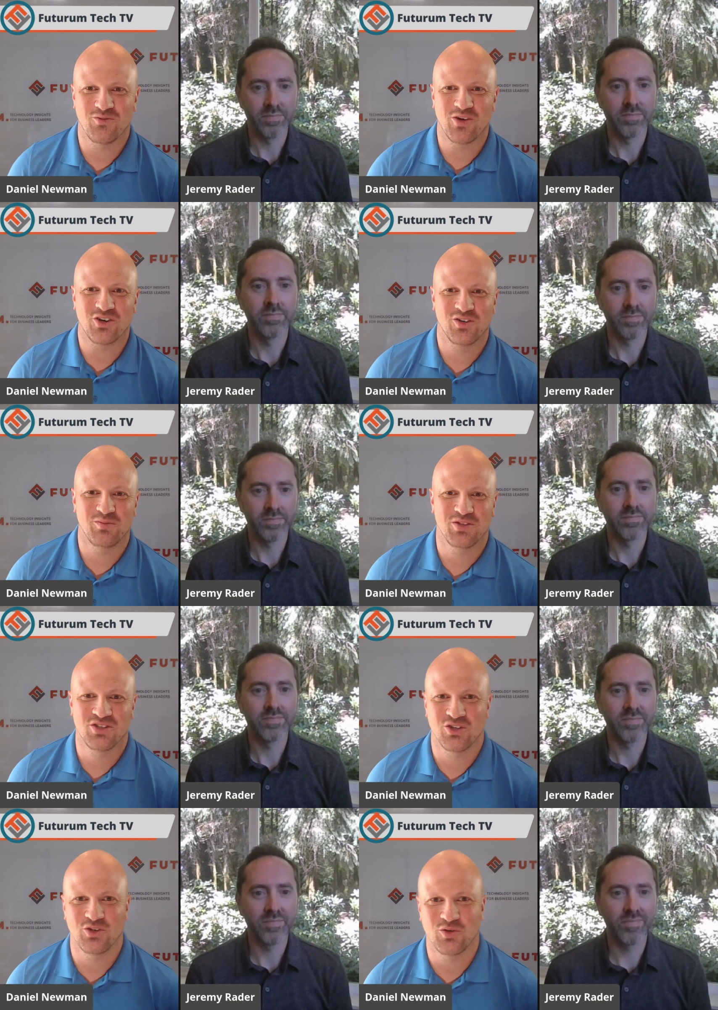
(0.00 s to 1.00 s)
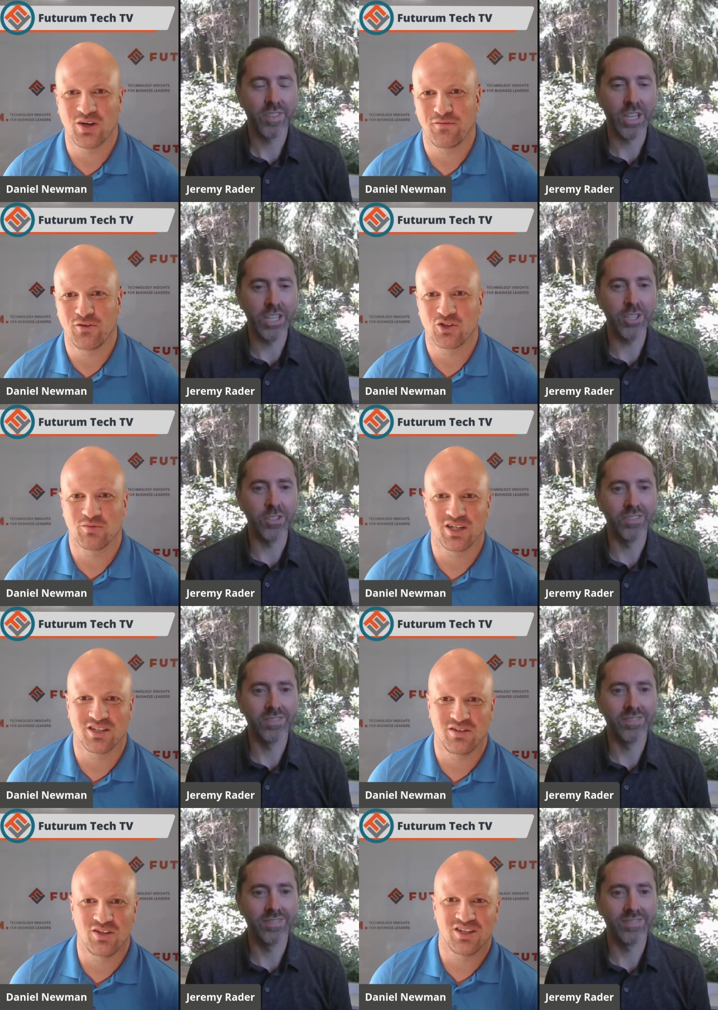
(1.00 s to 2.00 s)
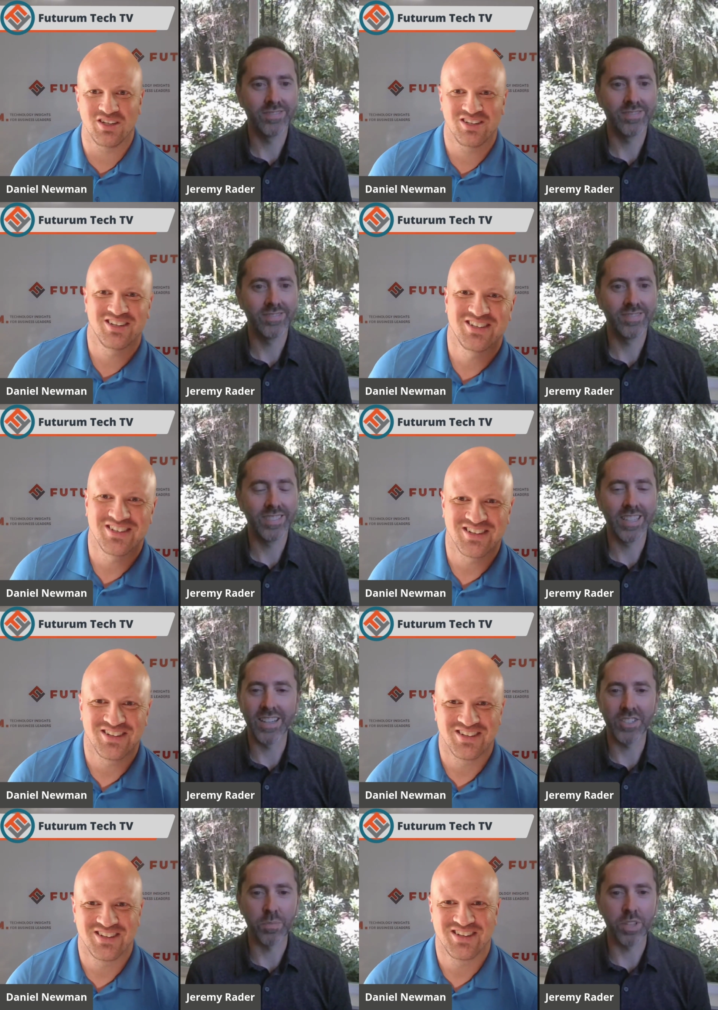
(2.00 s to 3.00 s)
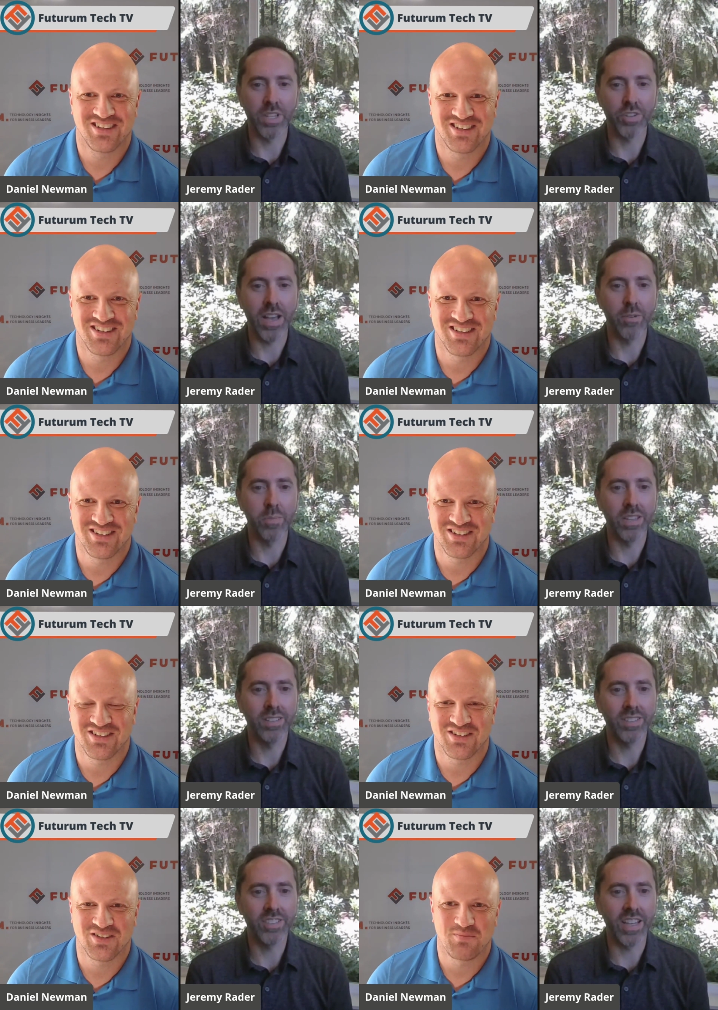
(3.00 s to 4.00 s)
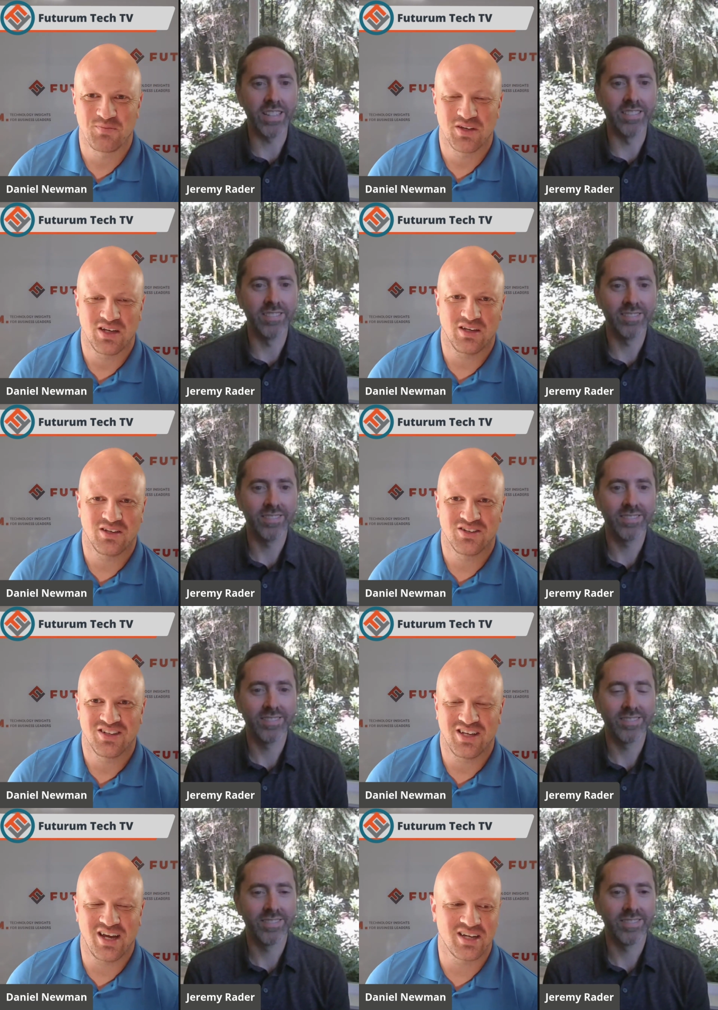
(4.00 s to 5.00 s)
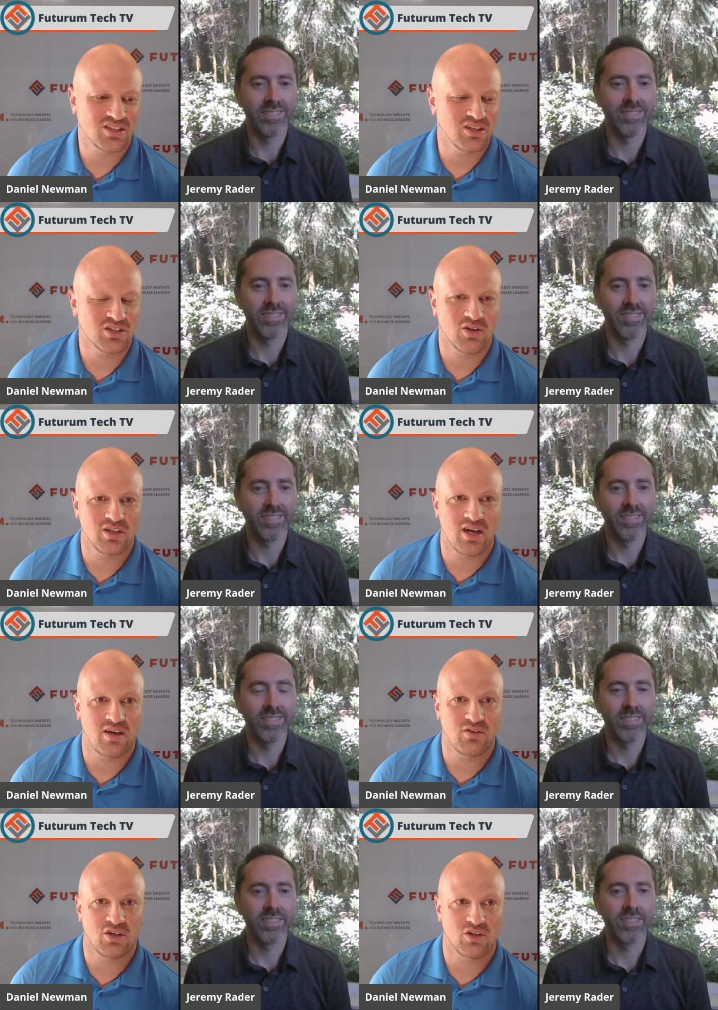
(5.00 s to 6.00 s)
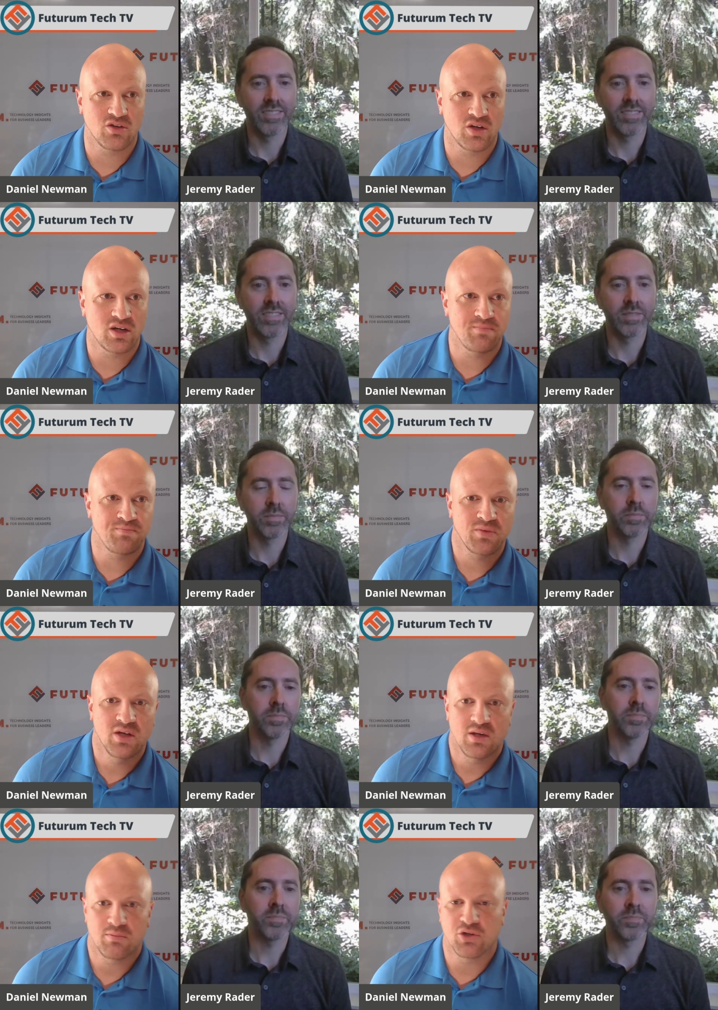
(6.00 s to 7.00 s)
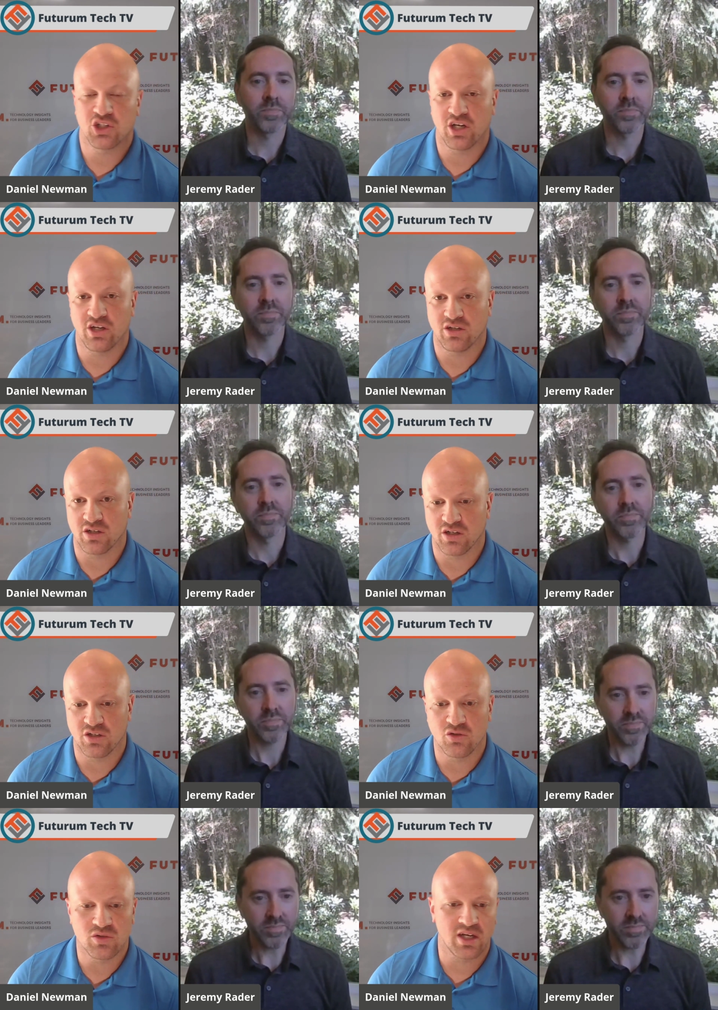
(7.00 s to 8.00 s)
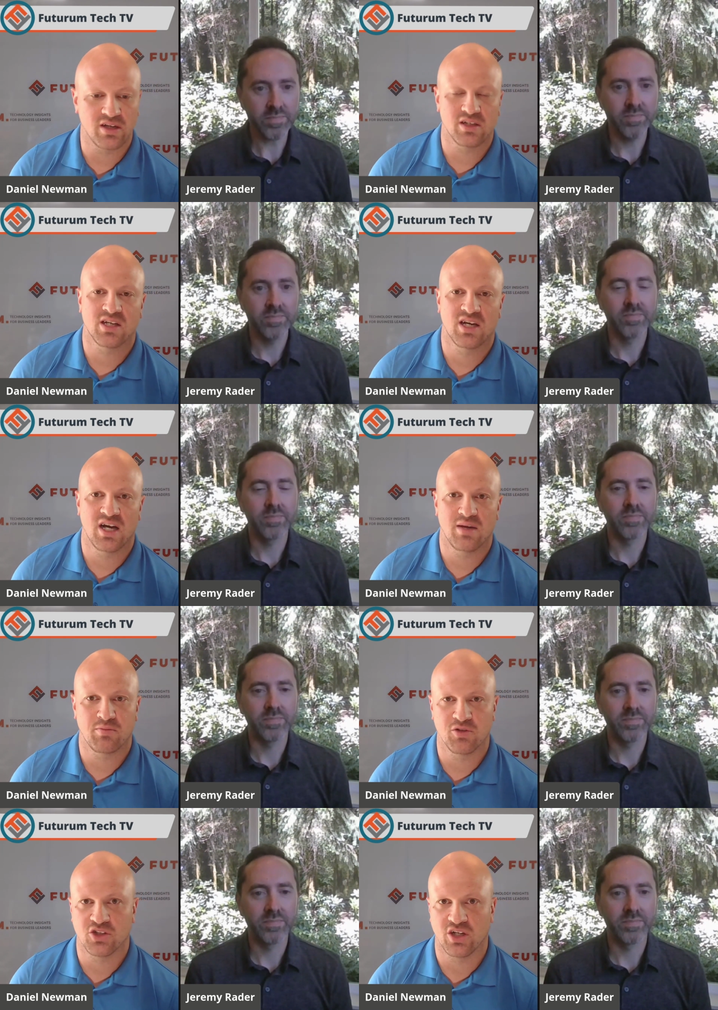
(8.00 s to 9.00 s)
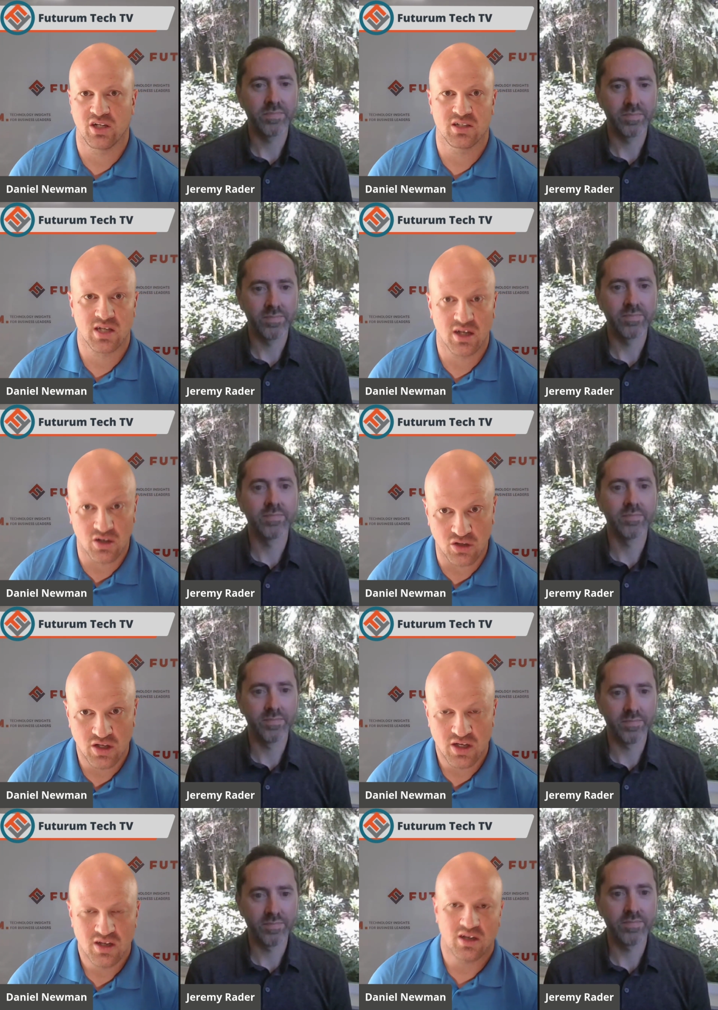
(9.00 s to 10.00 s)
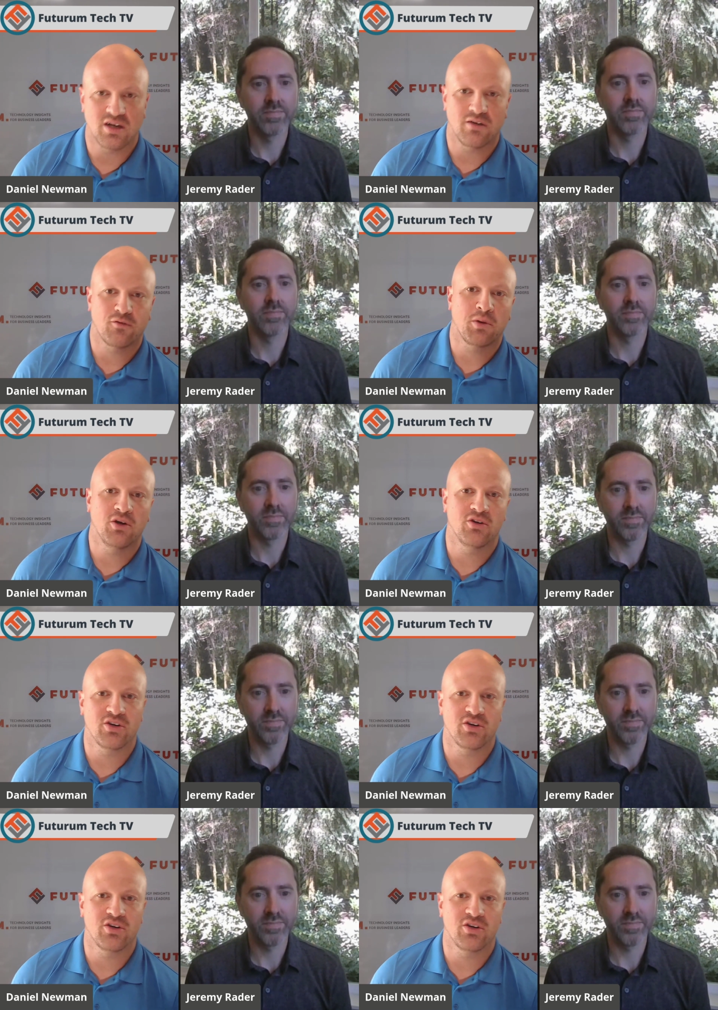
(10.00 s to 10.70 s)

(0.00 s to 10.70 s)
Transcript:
Speaker 1: welcome to uh,
Speaker 2: Futurum Tech T V. Yeah, awesome. Thanks for having me. Excited.
Speaker 1: Yeah, it's, it's great to have you here. Um, appreciate uh, you taking the time. Appreciate Intel uh, for partnering